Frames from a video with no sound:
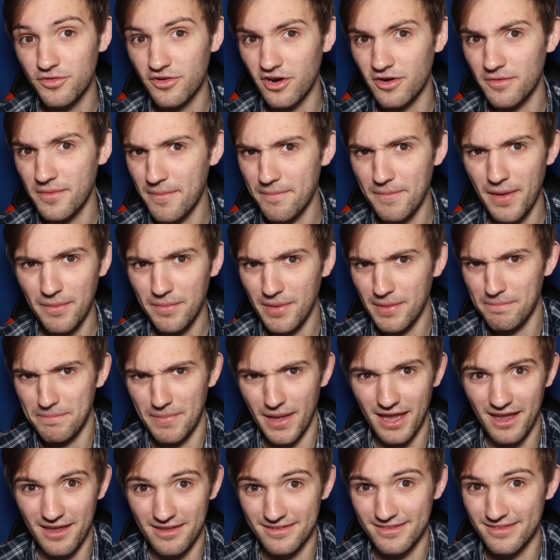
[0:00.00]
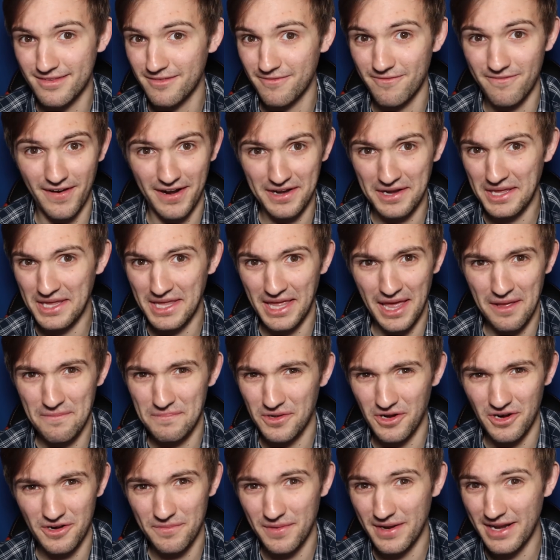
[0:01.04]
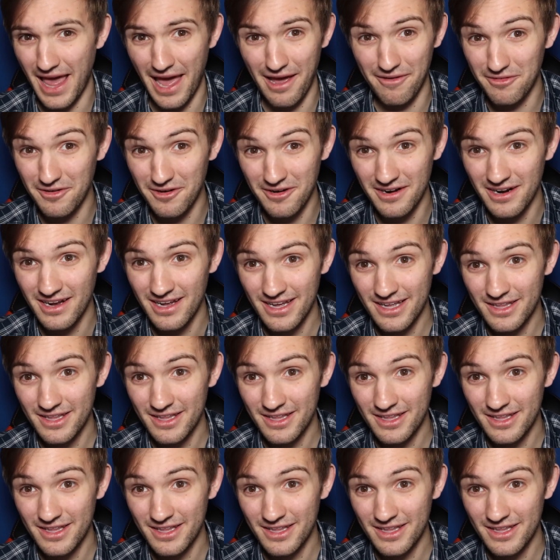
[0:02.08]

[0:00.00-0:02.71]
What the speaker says: Tournament, maybe biggest fighting game tournament ever.